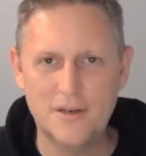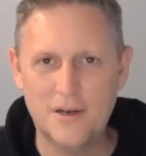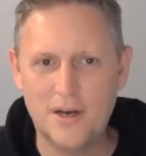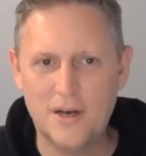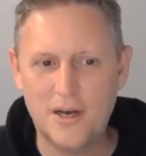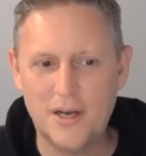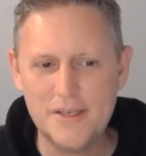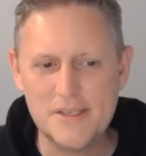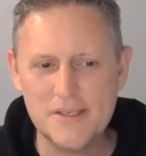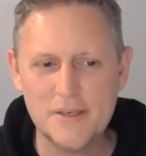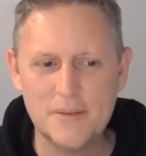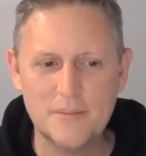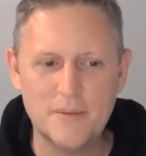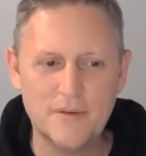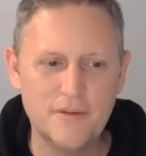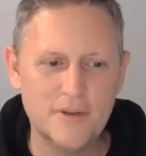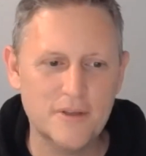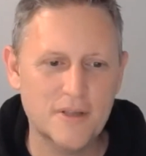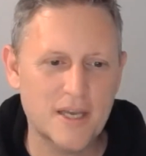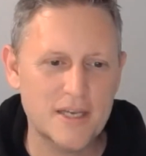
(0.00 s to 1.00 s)
Awesome.
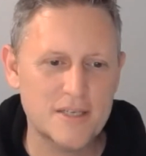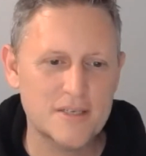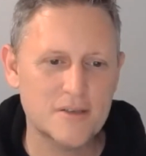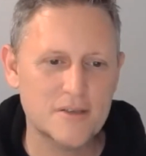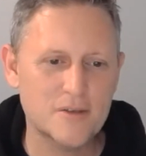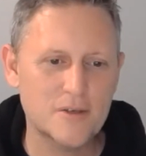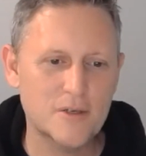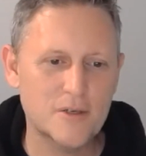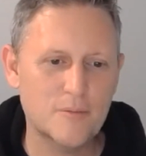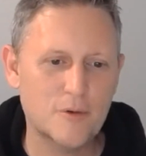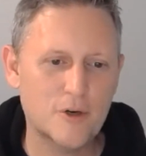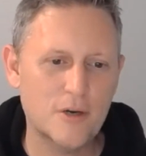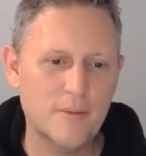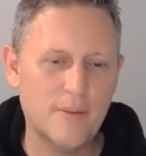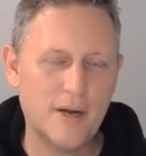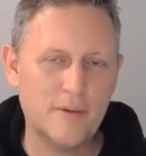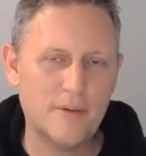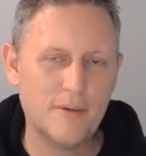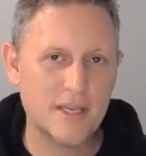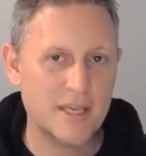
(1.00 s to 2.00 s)
If you'd like to learn more
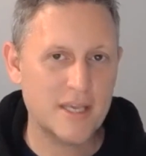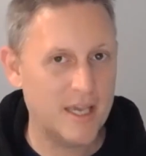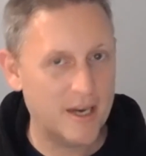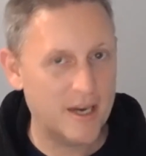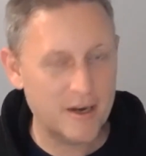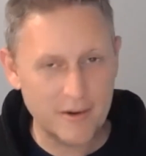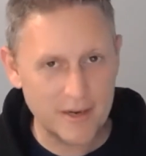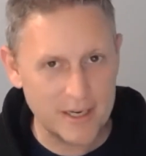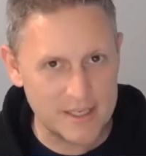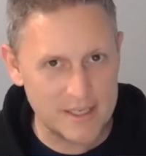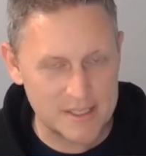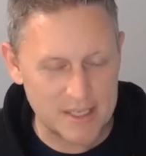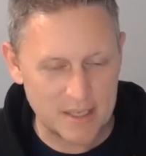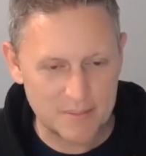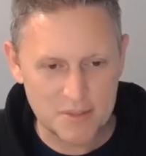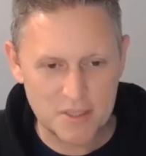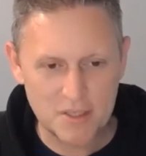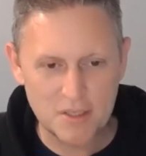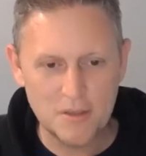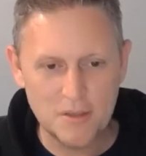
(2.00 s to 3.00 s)
about what Carrie is
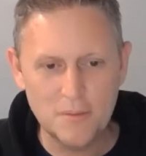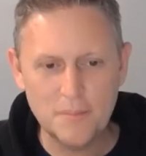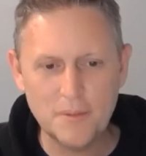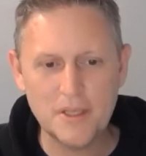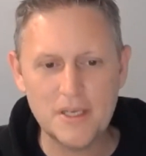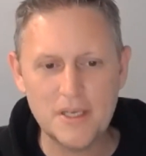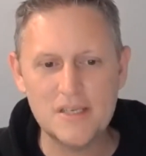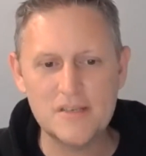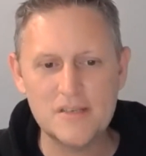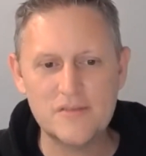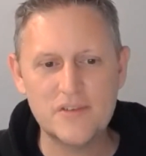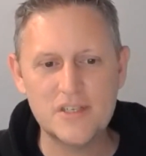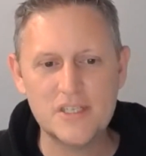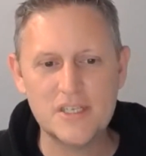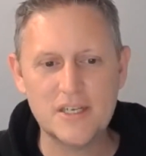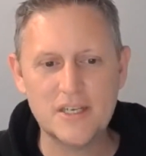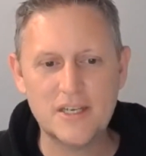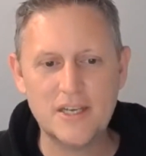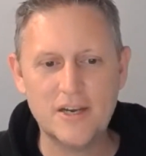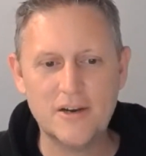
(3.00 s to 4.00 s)
up to, please
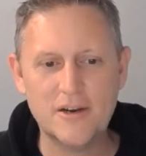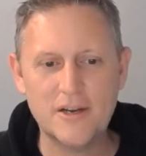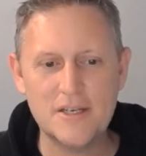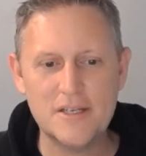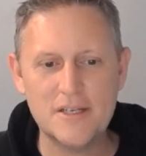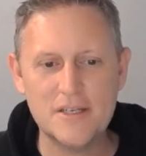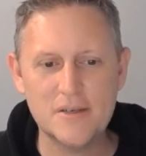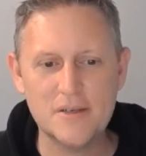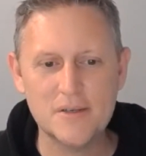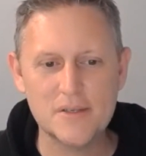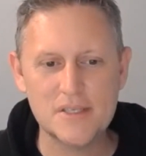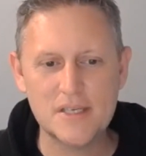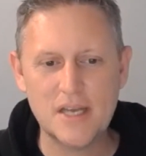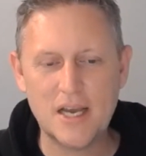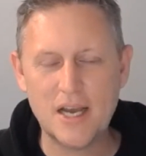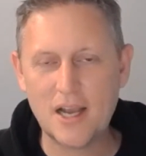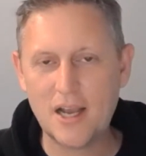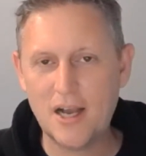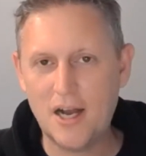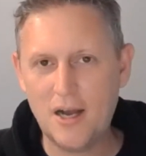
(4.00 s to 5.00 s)
visit
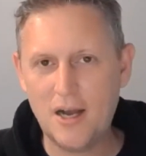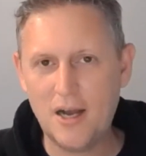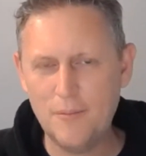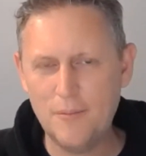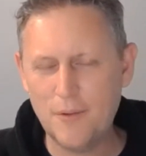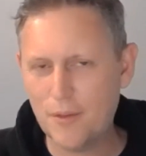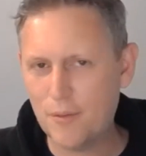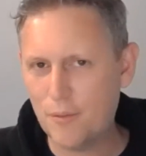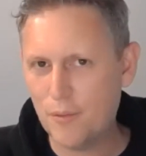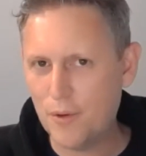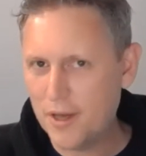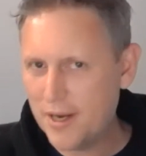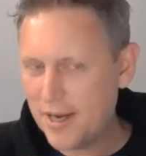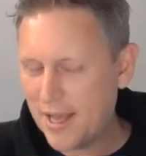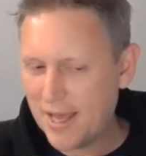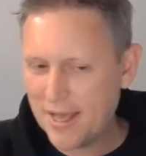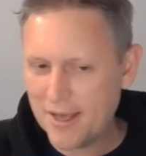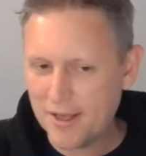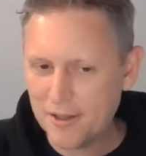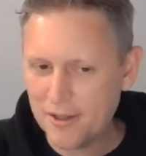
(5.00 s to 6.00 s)
carriedils.com with one
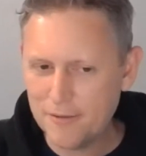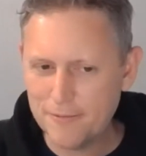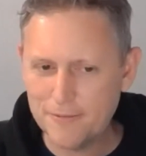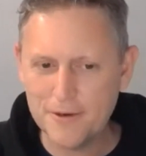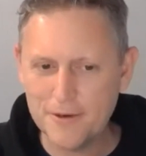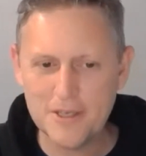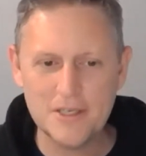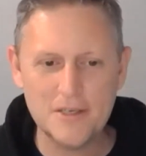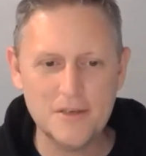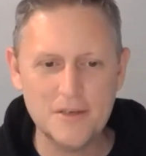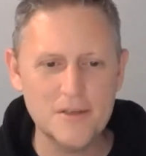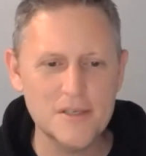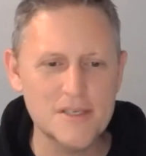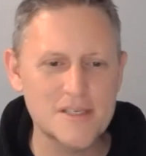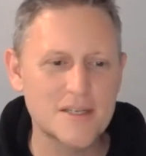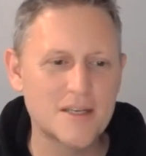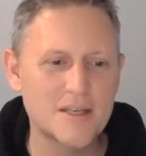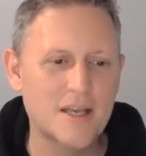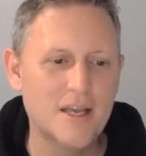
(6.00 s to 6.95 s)
L for Dils.